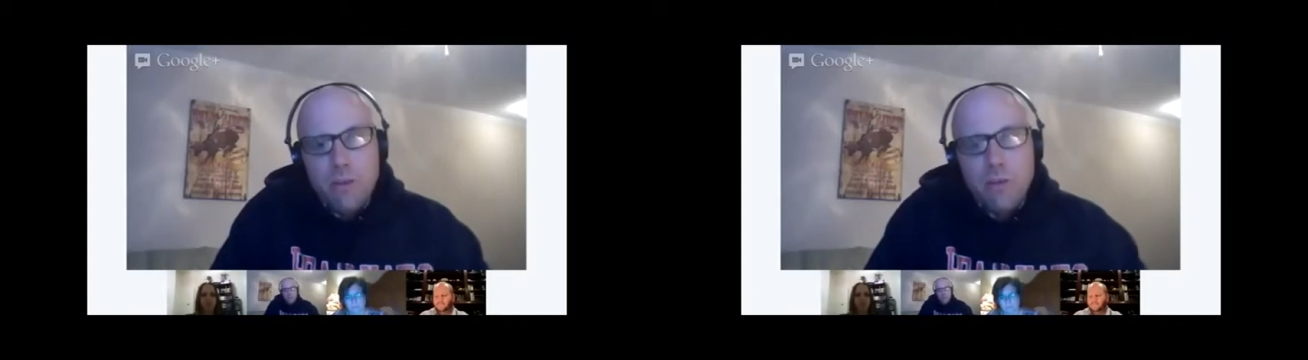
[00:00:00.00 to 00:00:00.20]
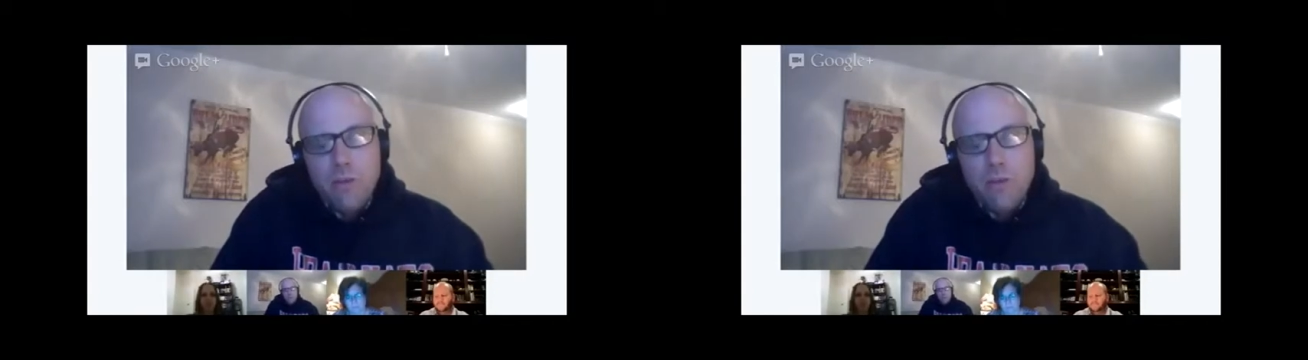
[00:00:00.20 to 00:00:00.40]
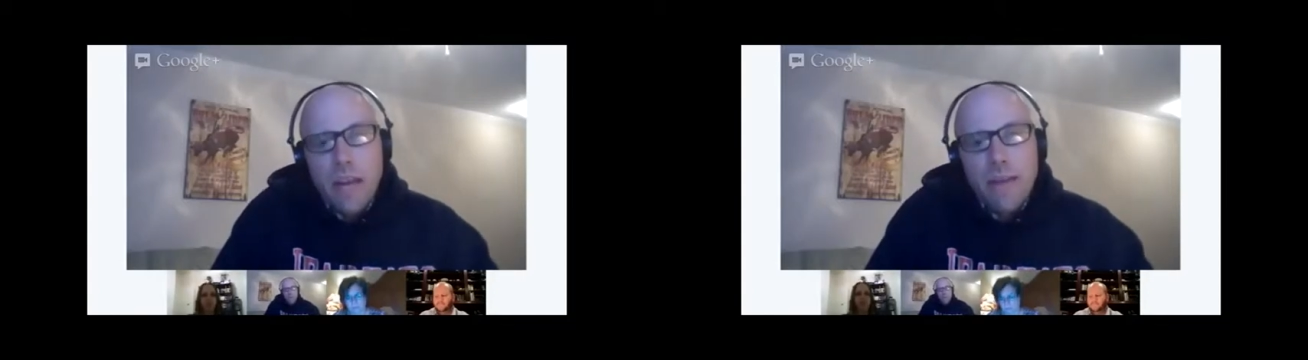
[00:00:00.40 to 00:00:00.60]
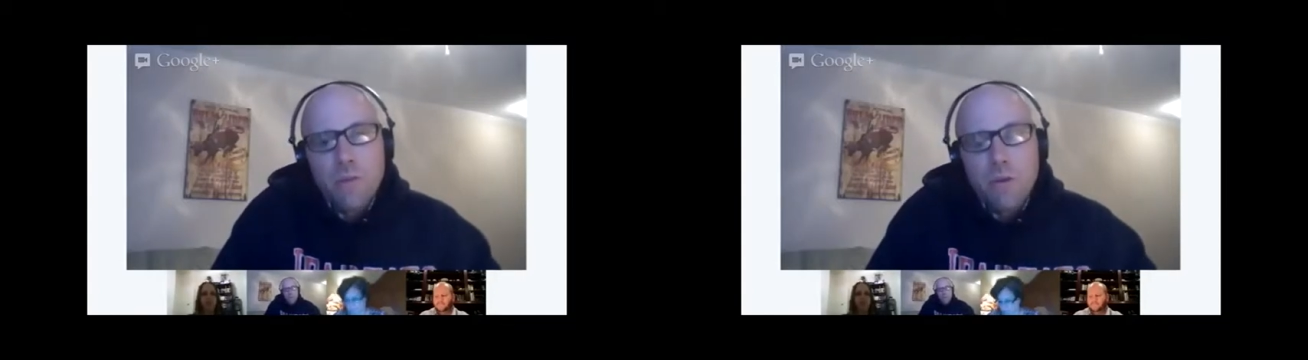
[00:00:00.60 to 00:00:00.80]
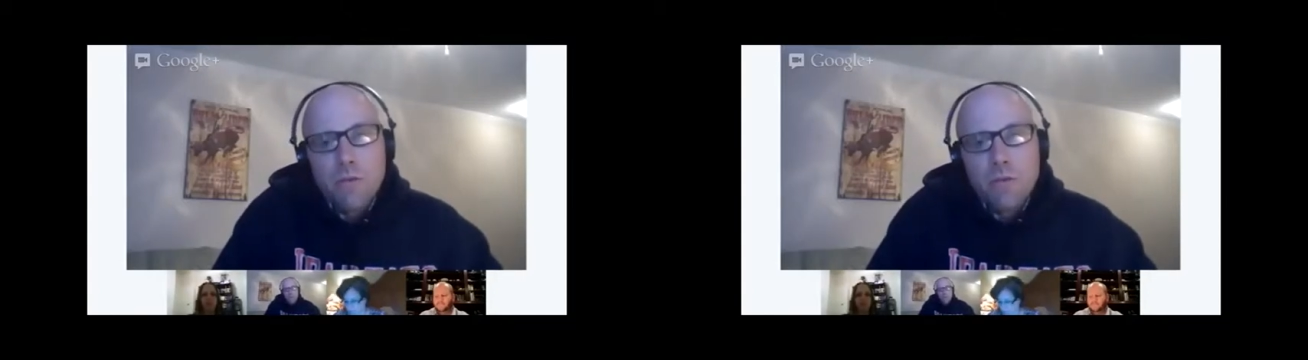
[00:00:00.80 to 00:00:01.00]
a certain
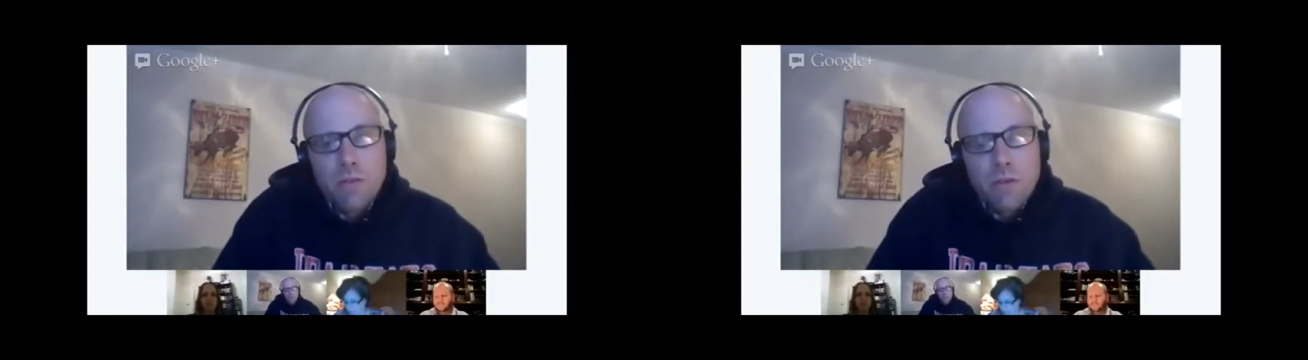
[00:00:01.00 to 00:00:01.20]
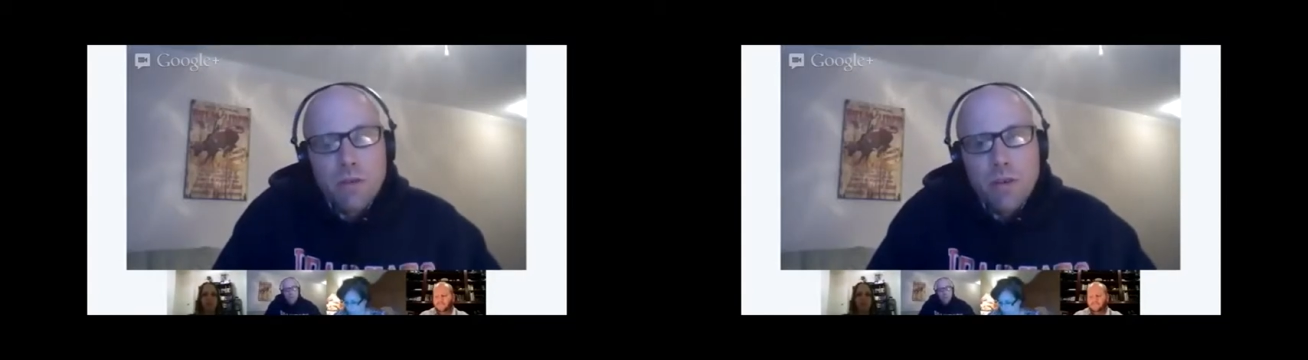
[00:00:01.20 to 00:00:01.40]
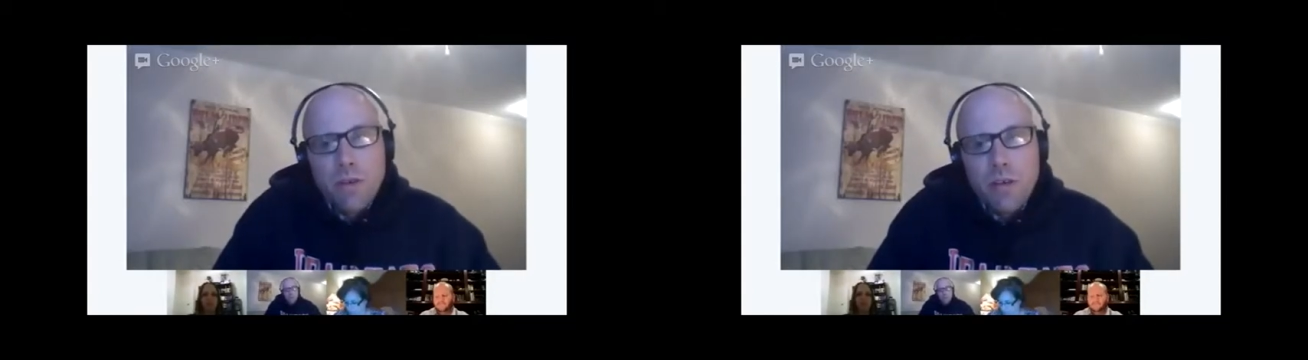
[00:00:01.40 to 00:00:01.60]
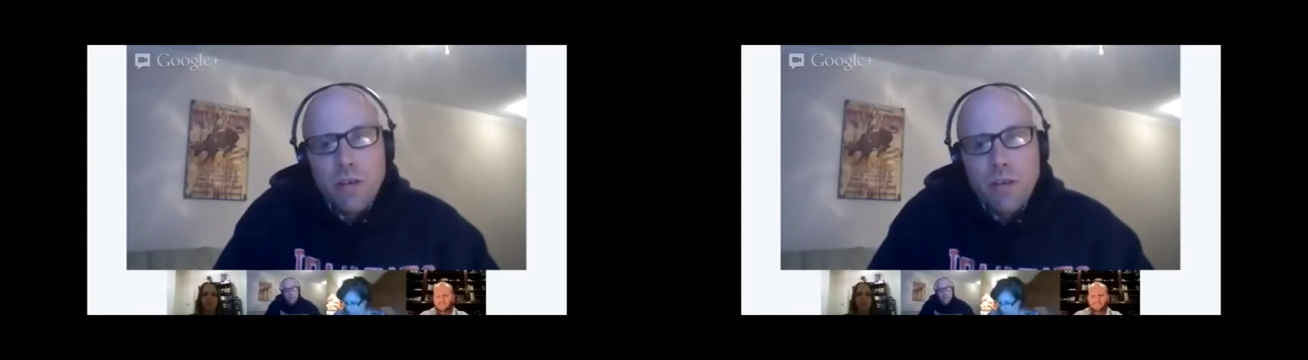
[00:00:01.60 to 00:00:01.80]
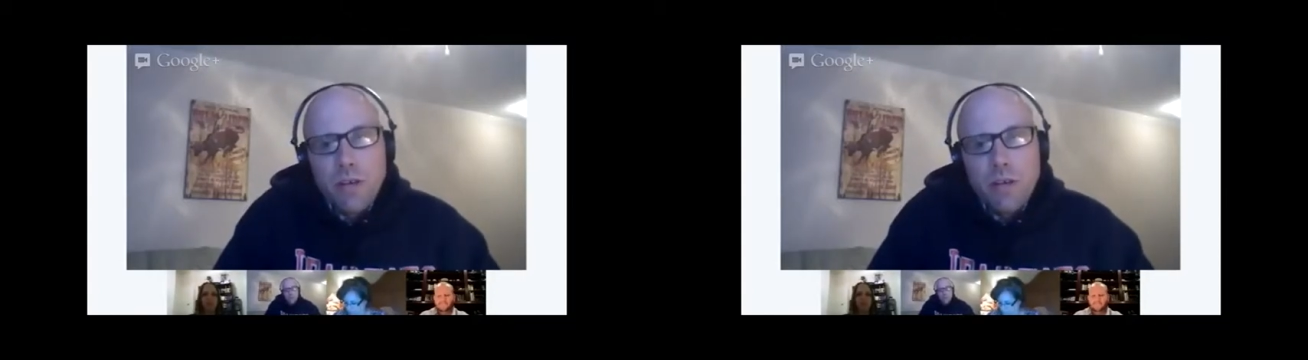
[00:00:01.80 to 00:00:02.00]
level,
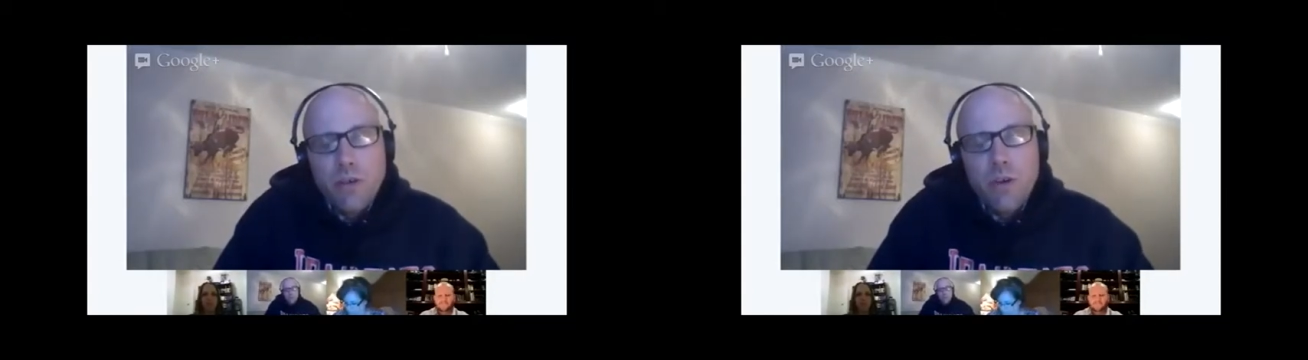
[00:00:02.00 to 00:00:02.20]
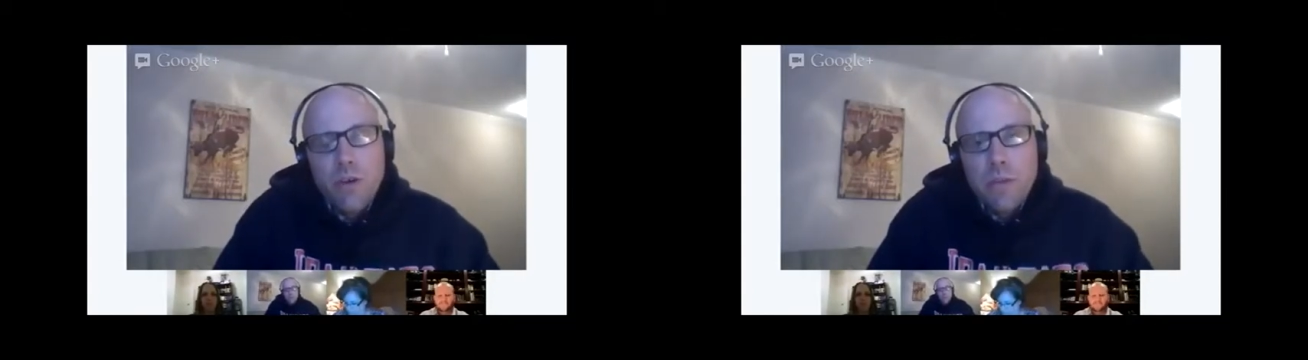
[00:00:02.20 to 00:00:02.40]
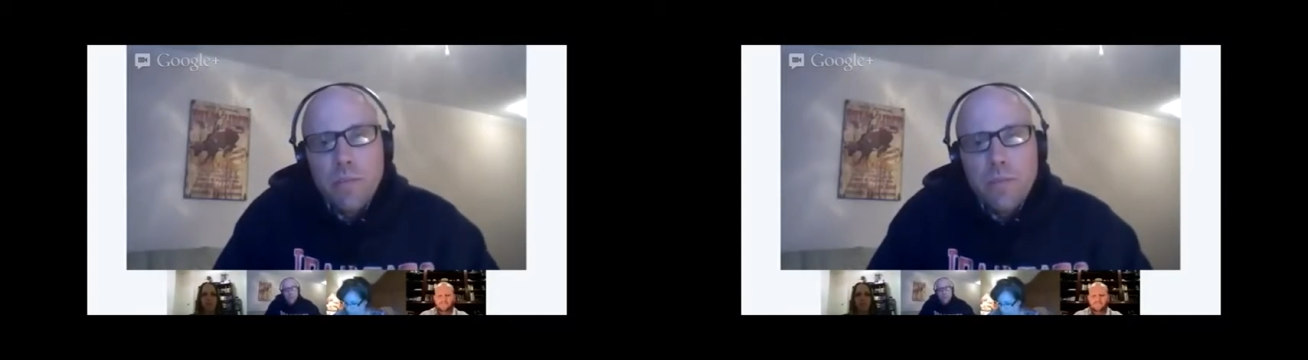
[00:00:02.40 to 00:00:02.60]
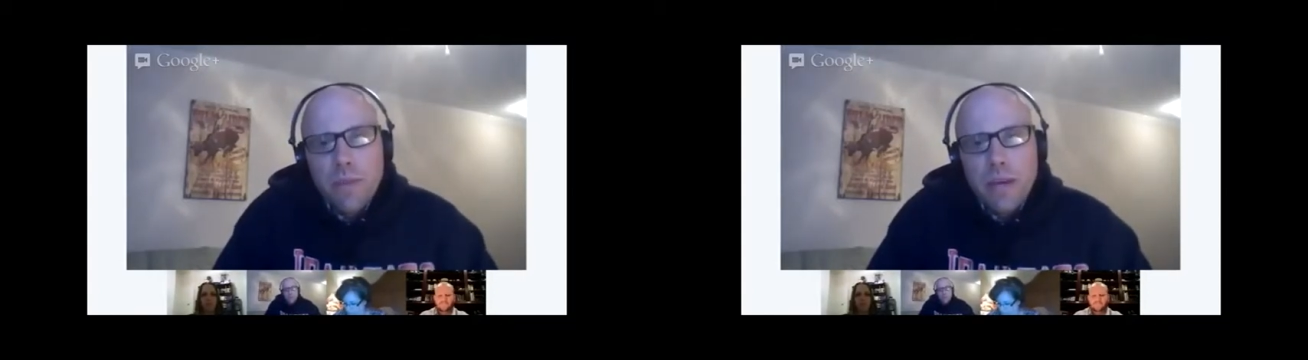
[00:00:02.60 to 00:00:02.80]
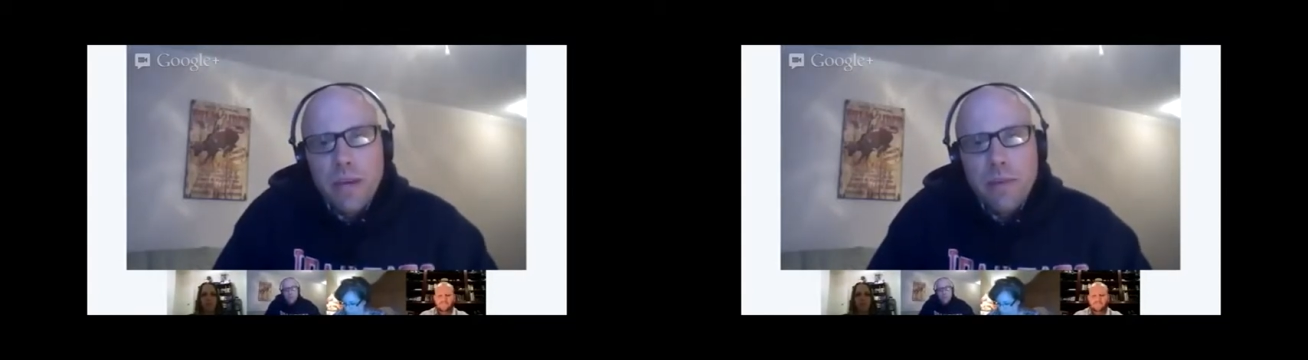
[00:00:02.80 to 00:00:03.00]
you don't even
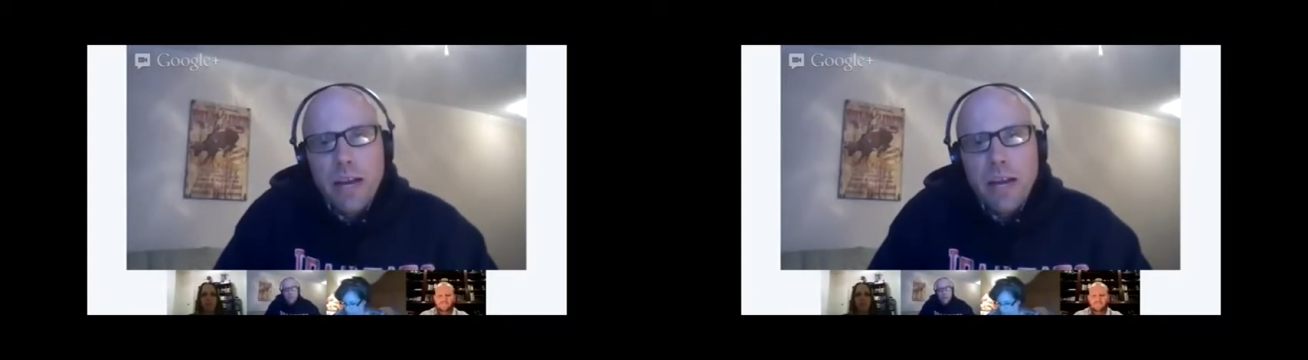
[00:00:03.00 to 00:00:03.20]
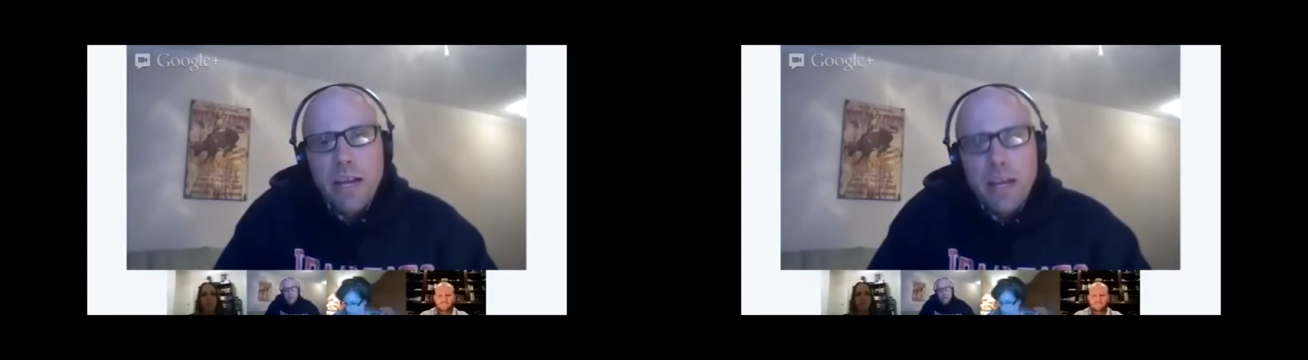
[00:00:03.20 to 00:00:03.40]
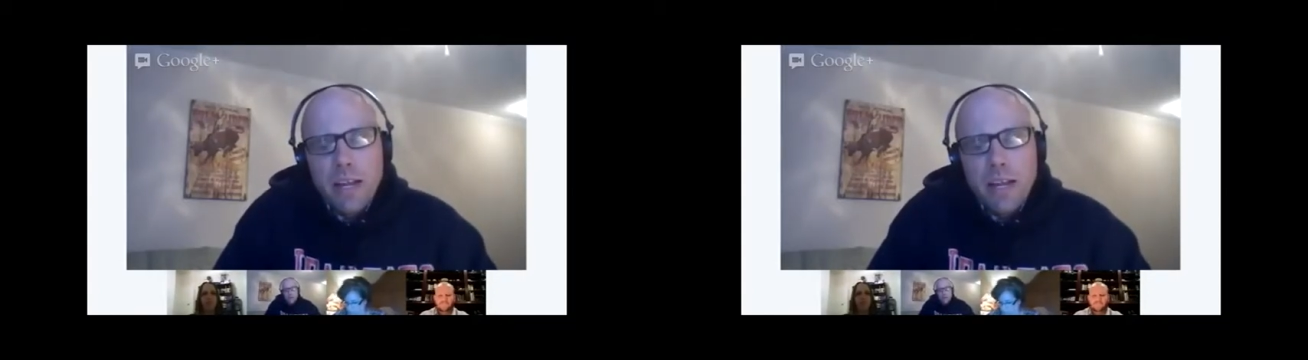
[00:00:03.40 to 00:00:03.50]
think about it